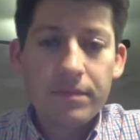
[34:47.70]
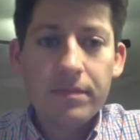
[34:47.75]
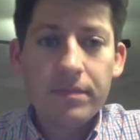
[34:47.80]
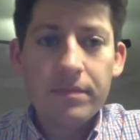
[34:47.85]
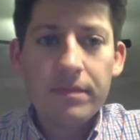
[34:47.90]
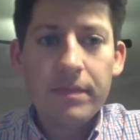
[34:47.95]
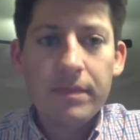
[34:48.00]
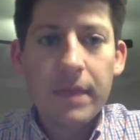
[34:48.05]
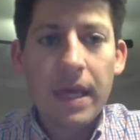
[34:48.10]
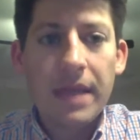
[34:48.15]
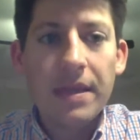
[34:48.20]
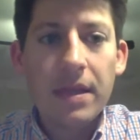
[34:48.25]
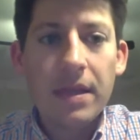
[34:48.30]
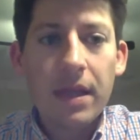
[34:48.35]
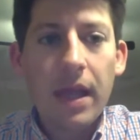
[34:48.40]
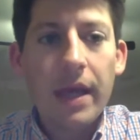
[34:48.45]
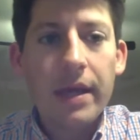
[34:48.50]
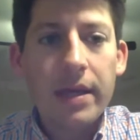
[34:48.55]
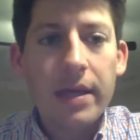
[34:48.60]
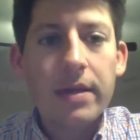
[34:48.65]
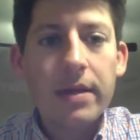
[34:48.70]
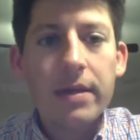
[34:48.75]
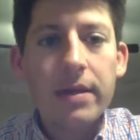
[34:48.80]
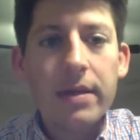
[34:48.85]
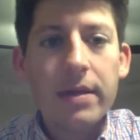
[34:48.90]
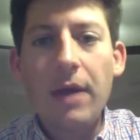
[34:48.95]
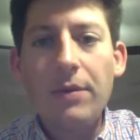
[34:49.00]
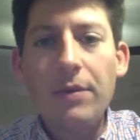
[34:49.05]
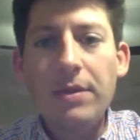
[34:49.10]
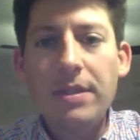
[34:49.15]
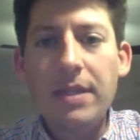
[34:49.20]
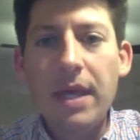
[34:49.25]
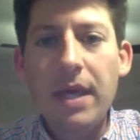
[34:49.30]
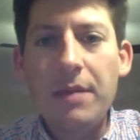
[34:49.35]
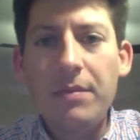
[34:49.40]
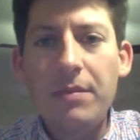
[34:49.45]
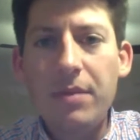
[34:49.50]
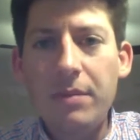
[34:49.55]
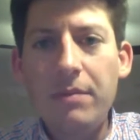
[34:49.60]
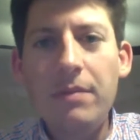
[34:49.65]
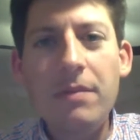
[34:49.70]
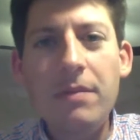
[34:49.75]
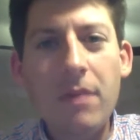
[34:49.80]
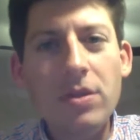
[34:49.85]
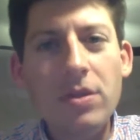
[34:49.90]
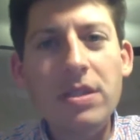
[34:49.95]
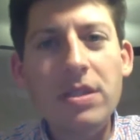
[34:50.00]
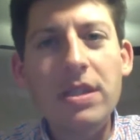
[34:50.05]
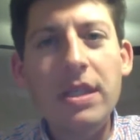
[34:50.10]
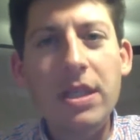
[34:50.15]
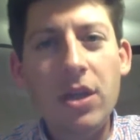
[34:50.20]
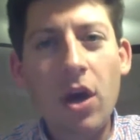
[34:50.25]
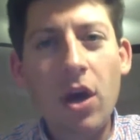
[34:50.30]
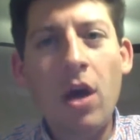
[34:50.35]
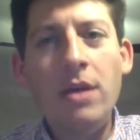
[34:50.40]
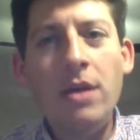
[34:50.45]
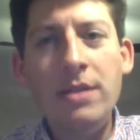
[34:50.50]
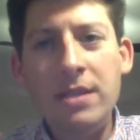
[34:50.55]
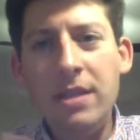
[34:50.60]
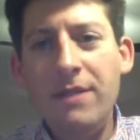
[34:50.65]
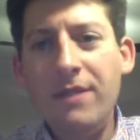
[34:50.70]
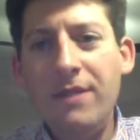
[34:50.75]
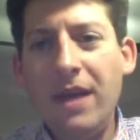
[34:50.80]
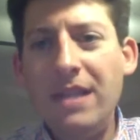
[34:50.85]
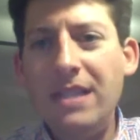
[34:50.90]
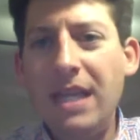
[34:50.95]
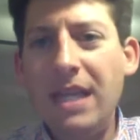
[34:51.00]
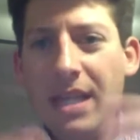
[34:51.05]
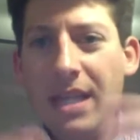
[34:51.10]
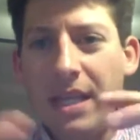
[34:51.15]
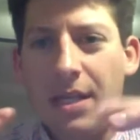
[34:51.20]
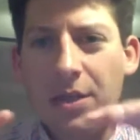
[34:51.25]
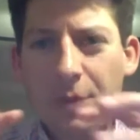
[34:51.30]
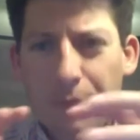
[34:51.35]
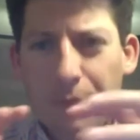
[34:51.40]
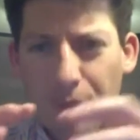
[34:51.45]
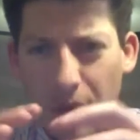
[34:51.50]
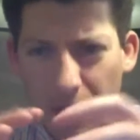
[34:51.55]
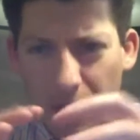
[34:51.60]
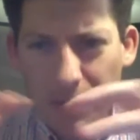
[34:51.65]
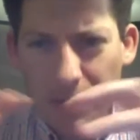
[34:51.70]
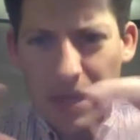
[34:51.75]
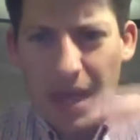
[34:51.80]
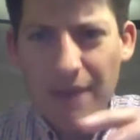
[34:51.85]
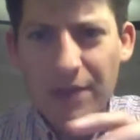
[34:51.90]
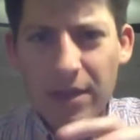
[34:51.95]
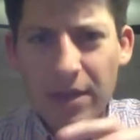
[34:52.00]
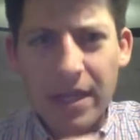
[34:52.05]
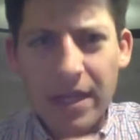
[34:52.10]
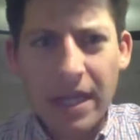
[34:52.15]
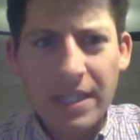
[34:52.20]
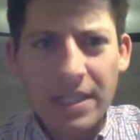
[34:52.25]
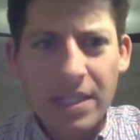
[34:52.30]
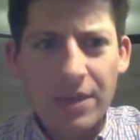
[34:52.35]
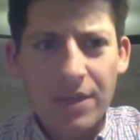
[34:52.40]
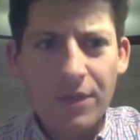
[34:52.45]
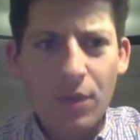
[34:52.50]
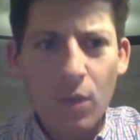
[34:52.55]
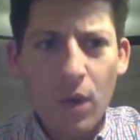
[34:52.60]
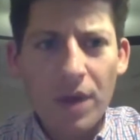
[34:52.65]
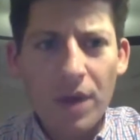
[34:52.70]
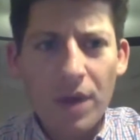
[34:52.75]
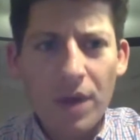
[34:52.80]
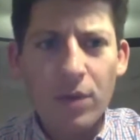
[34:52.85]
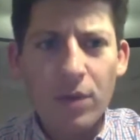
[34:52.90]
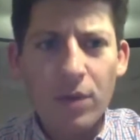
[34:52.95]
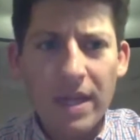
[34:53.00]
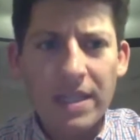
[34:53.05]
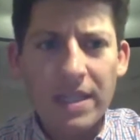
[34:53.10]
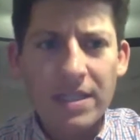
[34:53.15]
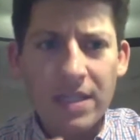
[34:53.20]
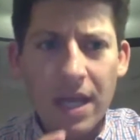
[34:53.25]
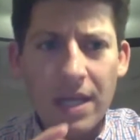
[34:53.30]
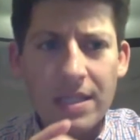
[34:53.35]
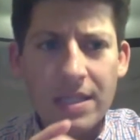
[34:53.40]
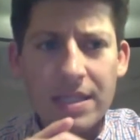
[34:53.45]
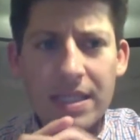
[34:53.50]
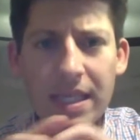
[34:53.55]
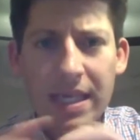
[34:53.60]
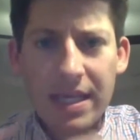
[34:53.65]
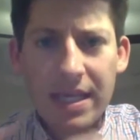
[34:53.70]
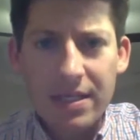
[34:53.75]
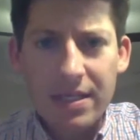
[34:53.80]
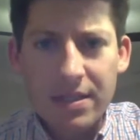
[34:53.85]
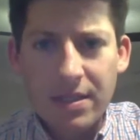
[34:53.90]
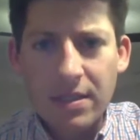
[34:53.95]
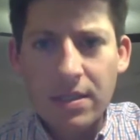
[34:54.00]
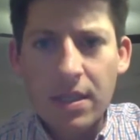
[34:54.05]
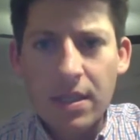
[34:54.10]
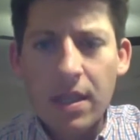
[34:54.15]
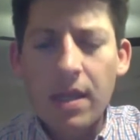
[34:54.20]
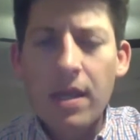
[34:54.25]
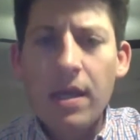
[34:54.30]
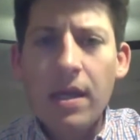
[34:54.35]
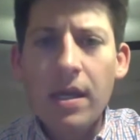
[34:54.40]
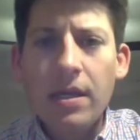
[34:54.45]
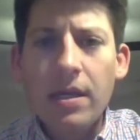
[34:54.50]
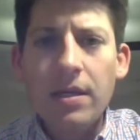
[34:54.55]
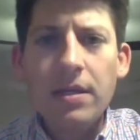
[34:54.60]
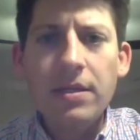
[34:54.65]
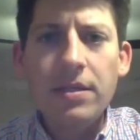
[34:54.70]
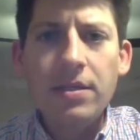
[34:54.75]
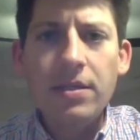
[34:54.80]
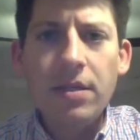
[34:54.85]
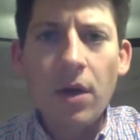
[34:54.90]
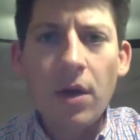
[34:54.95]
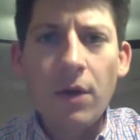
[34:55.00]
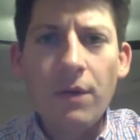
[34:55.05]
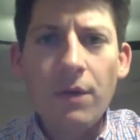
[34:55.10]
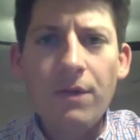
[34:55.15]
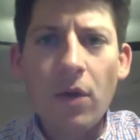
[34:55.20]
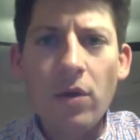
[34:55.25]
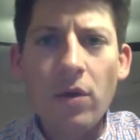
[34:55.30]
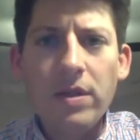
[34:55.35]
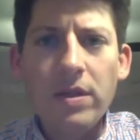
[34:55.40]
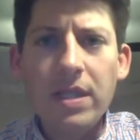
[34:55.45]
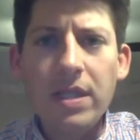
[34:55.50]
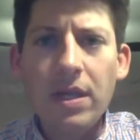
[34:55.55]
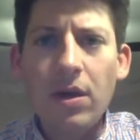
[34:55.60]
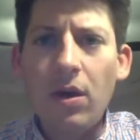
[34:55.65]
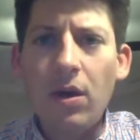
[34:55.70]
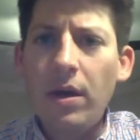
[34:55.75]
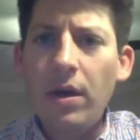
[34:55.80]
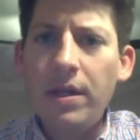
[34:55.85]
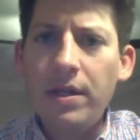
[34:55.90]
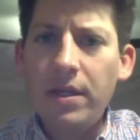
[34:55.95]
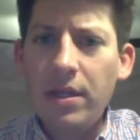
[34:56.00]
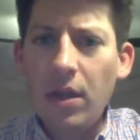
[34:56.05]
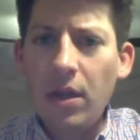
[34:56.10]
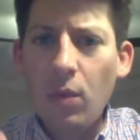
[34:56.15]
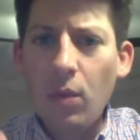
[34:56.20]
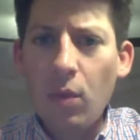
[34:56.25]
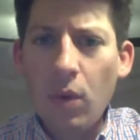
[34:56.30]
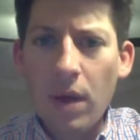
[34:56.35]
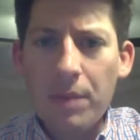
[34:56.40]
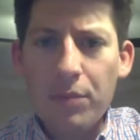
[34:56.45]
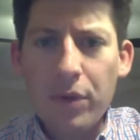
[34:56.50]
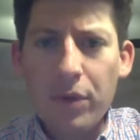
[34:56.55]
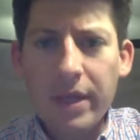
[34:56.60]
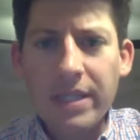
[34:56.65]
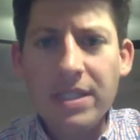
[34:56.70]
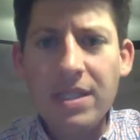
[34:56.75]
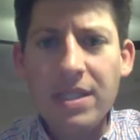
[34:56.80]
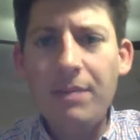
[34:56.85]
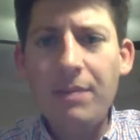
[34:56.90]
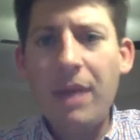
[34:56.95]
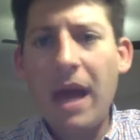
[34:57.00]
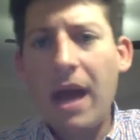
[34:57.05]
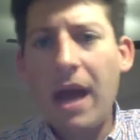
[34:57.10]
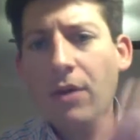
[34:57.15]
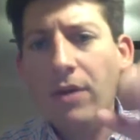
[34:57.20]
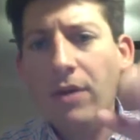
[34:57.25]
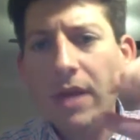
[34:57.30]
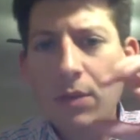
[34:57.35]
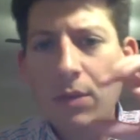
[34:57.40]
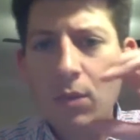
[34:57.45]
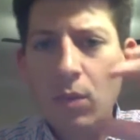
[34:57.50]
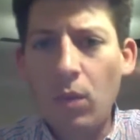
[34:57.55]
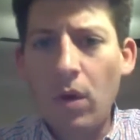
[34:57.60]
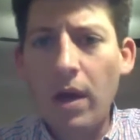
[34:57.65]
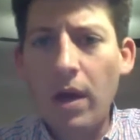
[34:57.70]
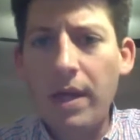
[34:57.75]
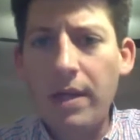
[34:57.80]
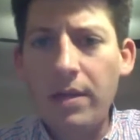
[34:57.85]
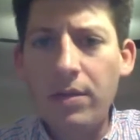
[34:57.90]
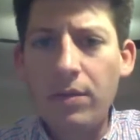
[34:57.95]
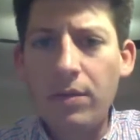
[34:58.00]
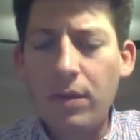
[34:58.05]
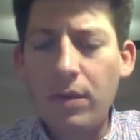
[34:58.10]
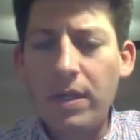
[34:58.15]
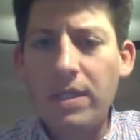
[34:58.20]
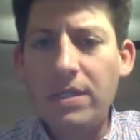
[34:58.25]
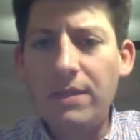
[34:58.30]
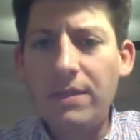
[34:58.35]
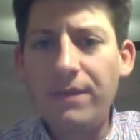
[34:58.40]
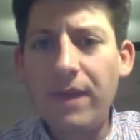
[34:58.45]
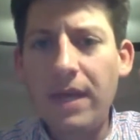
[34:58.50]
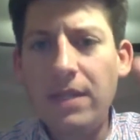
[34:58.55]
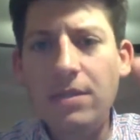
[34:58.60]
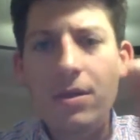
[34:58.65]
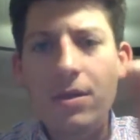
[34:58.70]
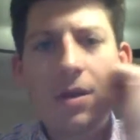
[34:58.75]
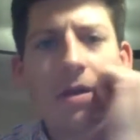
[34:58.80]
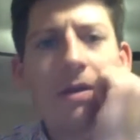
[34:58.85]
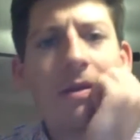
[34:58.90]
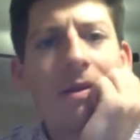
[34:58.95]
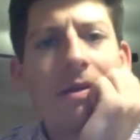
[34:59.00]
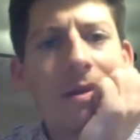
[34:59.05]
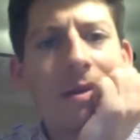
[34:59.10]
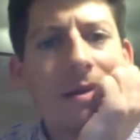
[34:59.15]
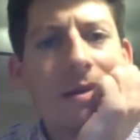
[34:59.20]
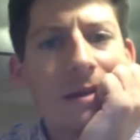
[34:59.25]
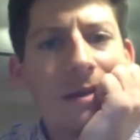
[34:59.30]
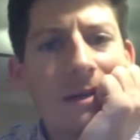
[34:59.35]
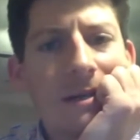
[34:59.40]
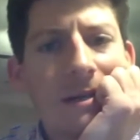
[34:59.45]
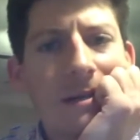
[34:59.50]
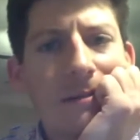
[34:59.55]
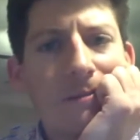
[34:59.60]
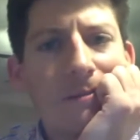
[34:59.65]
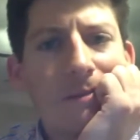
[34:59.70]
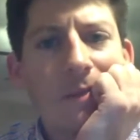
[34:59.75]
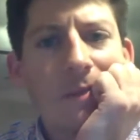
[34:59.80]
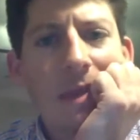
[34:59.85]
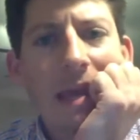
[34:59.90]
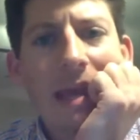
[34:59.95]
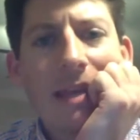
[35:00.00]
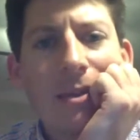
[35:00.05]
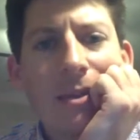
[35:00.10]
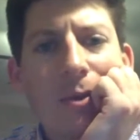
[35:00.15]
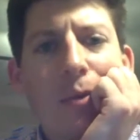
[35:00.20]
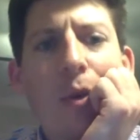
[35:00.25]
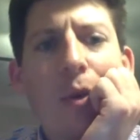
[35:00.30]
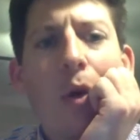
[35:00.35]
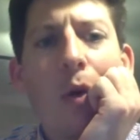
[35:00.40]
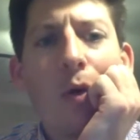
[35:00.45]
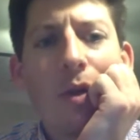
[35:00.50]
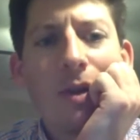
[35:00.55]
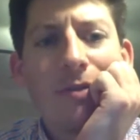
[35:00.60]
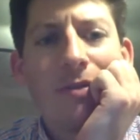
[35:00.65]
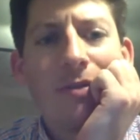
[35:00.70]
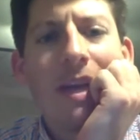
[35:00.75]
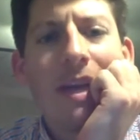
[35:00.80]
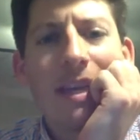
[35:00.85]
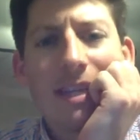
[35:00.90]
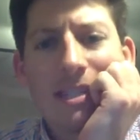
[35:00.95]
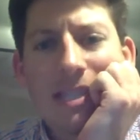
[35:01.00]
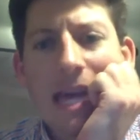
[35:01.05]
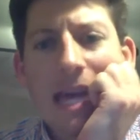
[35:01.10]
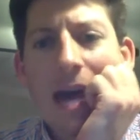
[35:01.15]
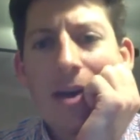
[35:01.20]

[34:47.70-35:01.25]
the like, I would say. But mostly causes and effects. I think you probably have a good idea of what the Renaissance is. So focusing on, what brings it about and what its effects are, and the role of like Italian